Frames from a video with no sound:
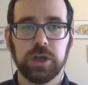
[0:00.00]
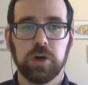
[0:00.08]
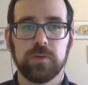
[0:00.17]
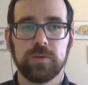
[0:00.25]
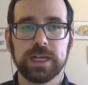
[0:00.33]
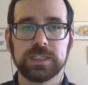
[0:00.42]

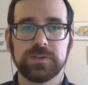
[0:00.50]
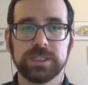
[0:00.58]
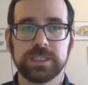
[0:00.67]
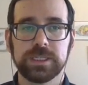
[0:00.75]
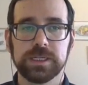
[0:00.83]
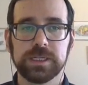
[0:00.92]
of gas
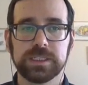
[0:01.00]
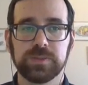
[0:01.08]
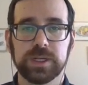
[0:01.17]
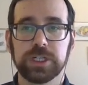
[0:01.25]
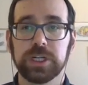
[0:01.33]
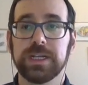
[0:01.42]
vesicle
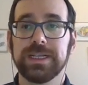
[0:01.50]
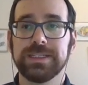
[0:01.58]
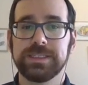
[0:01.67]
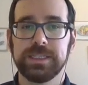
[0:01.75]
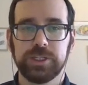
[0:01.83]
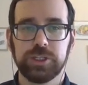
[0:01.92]
expression in
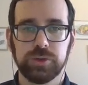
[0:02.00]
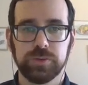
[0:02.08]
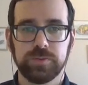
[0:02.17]
situ.